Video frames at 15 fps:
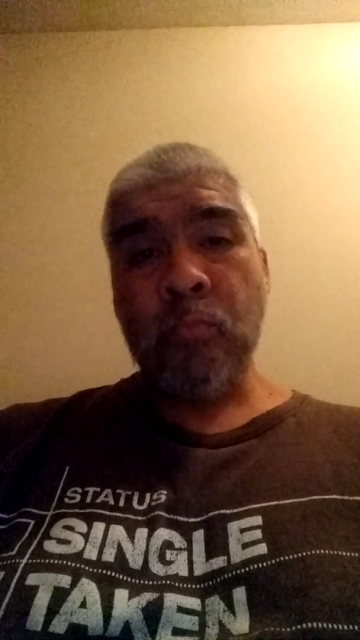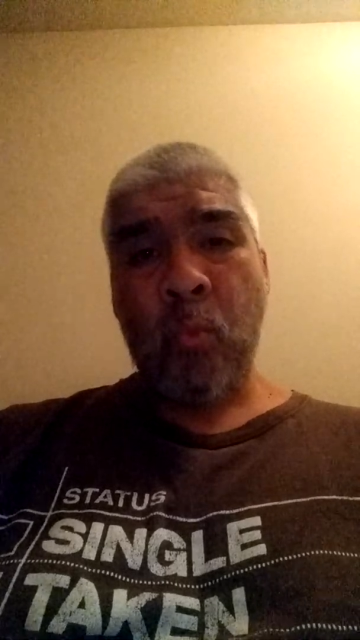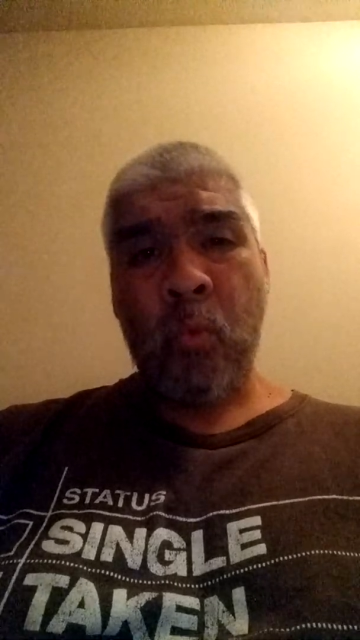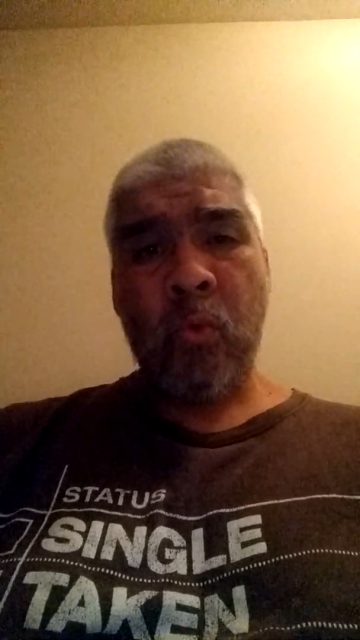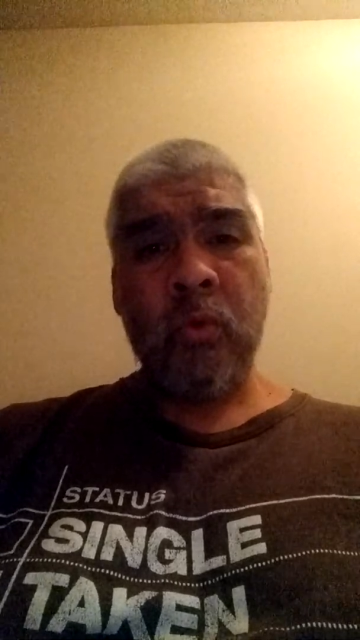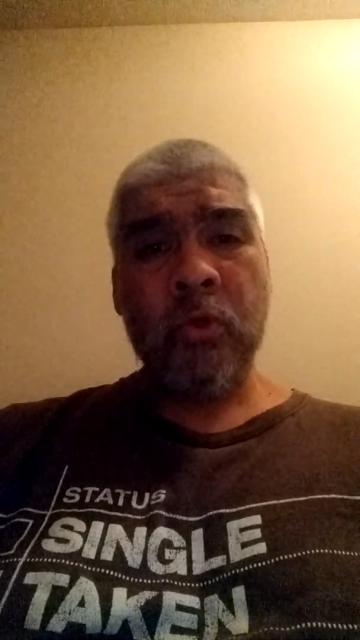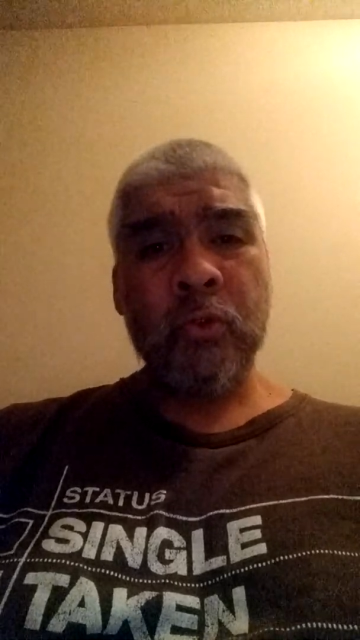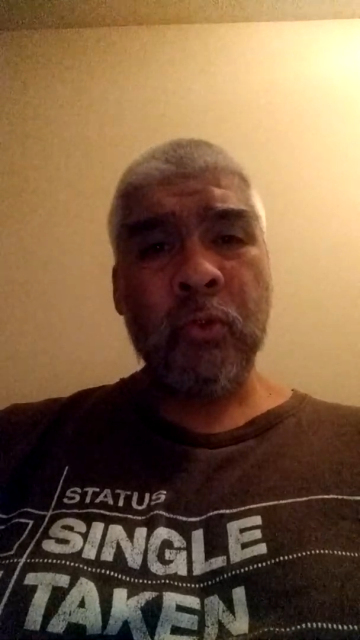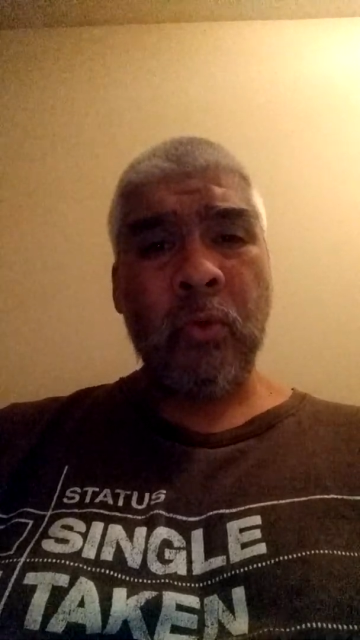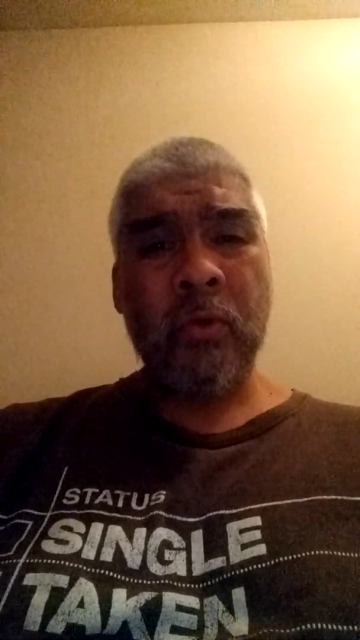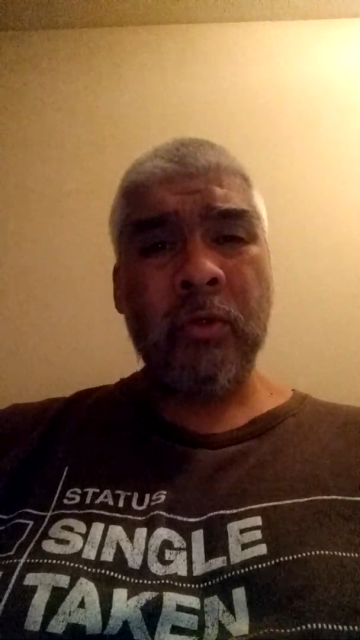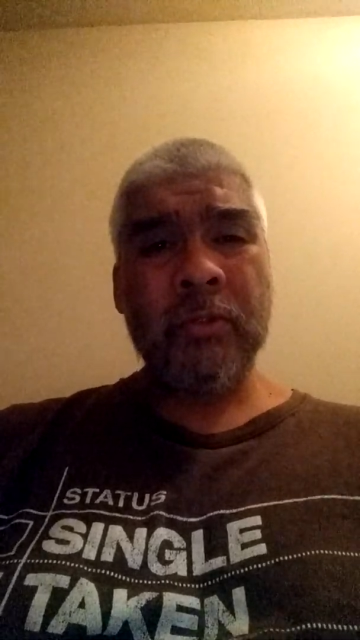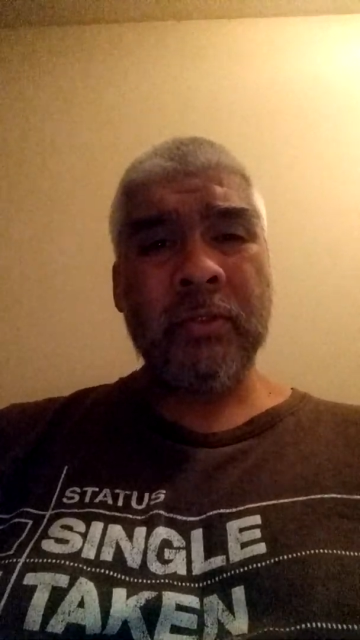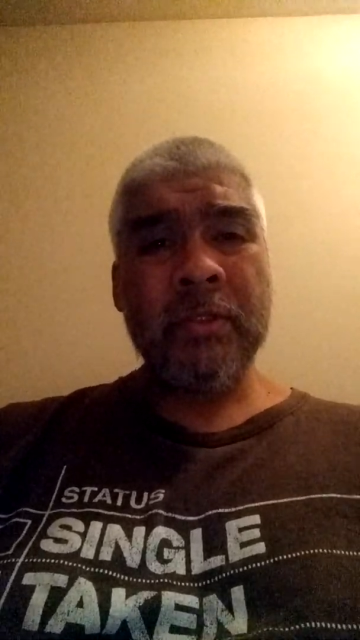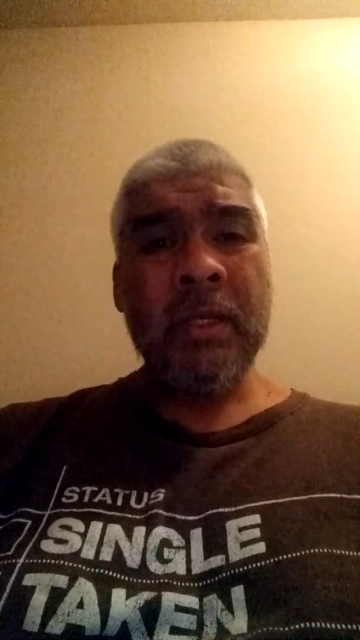more
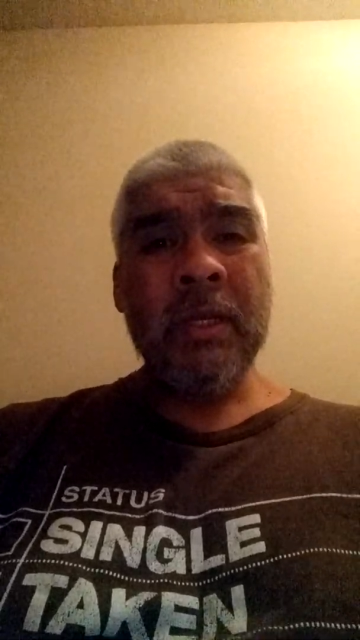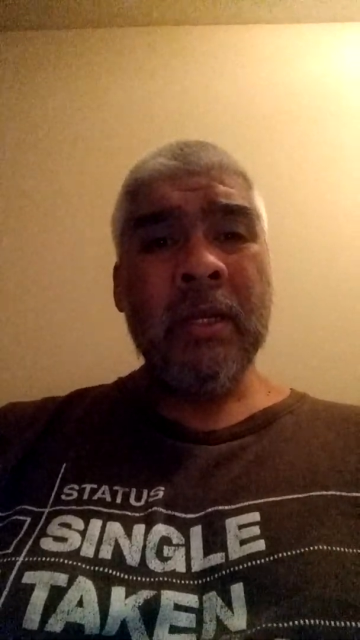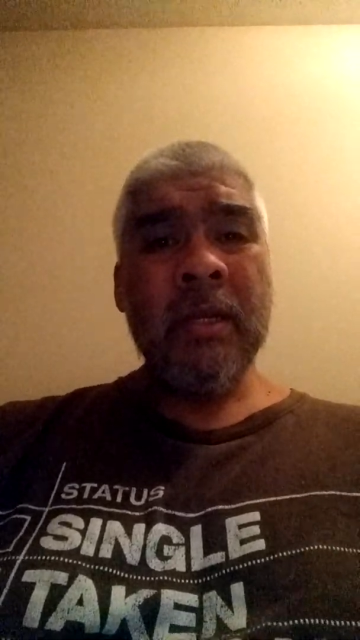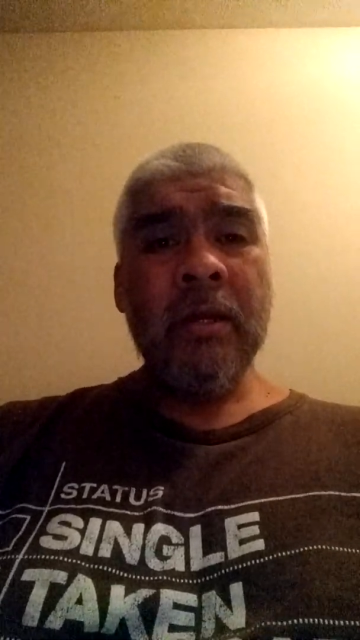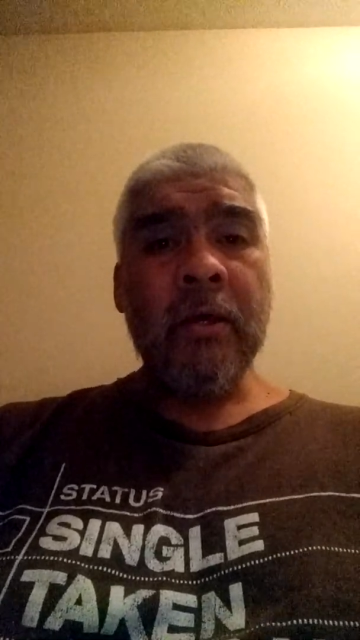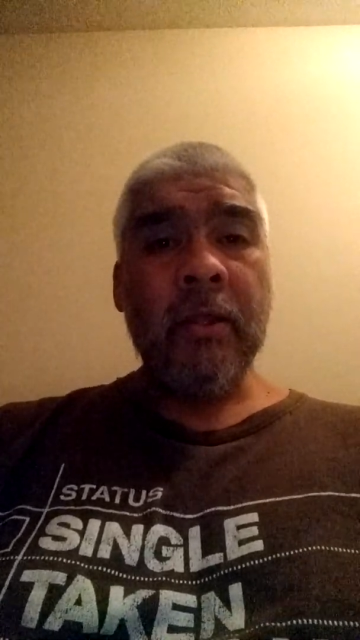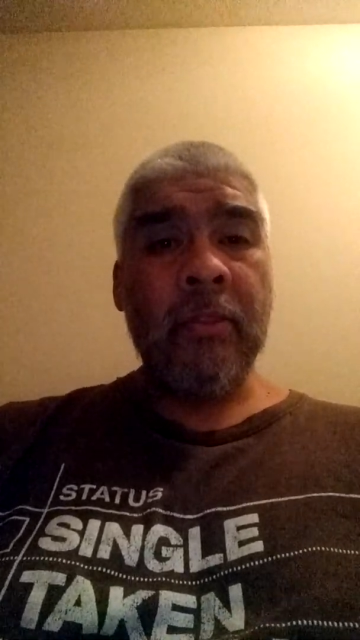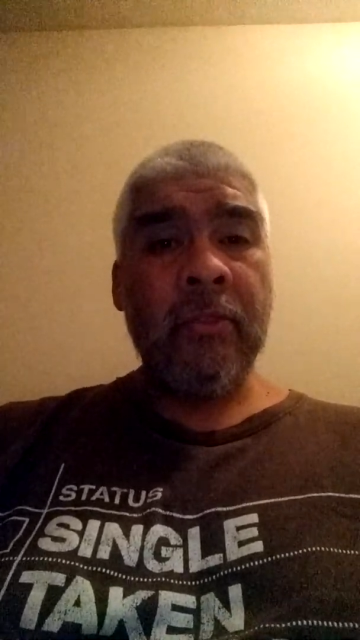towards a